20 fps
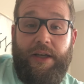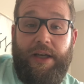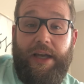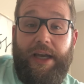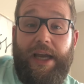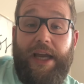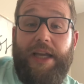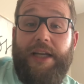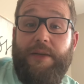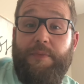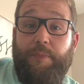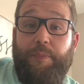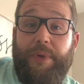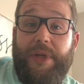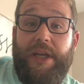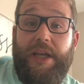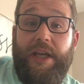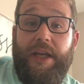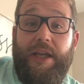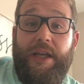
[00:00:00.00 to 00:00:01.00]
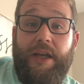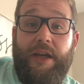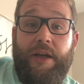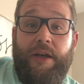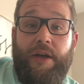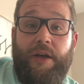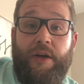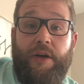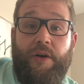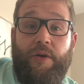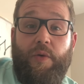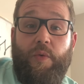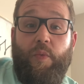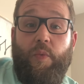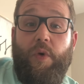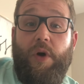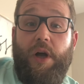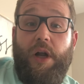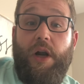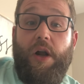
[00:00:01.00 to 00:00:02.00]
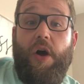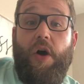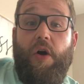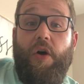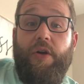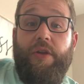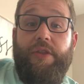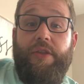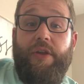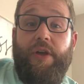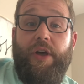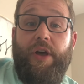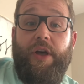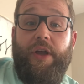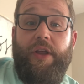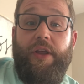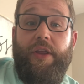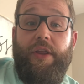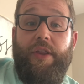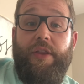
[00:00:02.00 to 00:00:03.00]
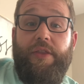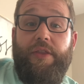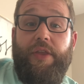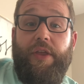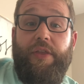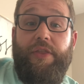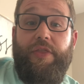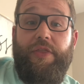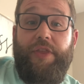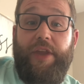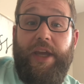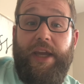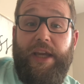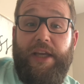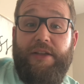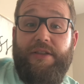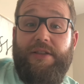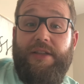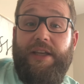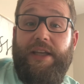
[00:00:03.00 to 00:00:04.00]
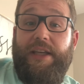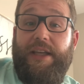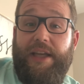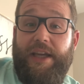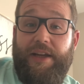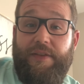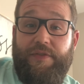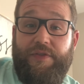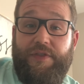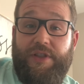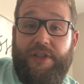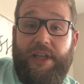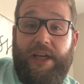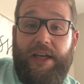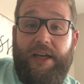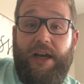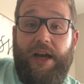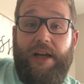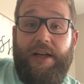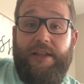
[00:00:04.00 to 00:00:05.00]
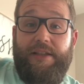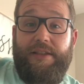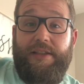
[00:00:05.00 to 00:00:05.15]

And B, what are the the things, the gifts that God has